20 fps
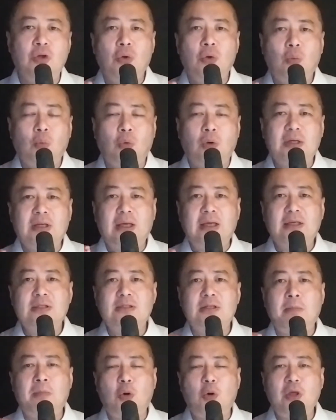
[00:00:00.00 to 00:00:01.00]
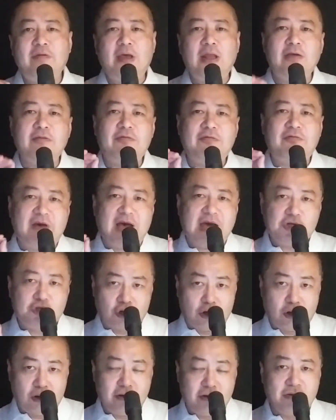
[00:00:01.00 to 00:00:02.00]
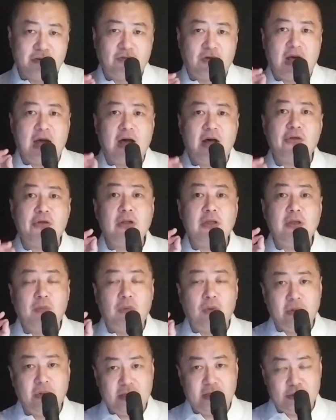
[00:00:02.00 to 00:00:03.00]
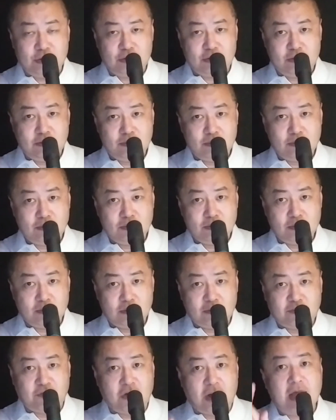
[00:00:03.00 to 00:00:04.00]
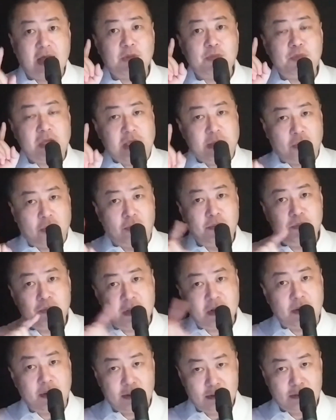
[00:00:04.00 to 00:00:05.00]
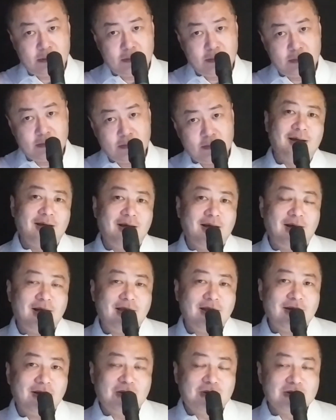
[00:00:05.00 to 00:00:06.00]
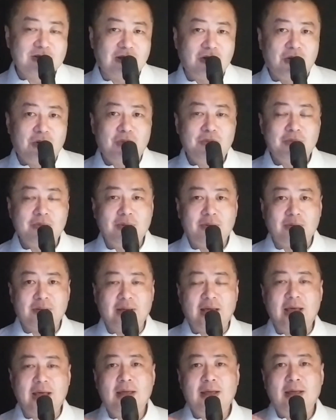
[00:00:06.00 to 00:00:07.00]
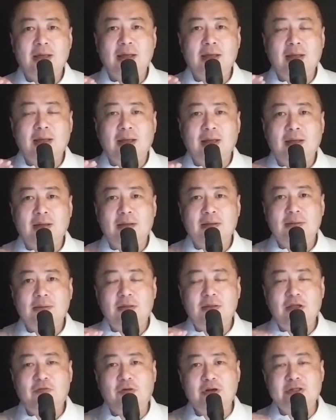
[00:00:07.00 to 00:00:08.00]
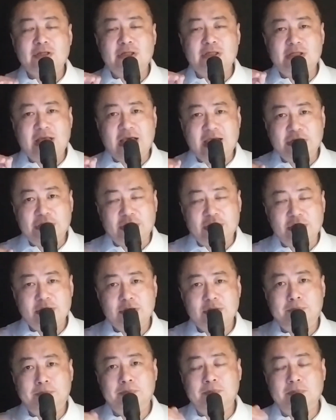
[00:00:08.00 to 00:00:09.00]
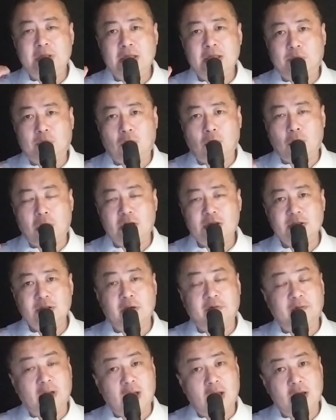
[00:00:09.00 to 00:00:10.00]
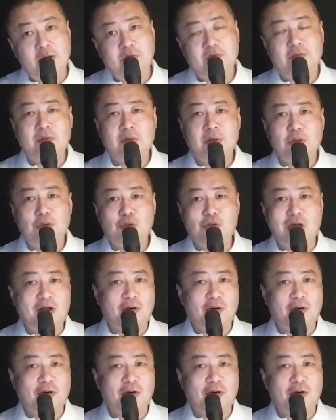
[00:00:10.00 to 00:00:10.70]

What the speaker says: what is the motivating factor for other employees, for other people, period. And also, okay, different stages in the progression of life, that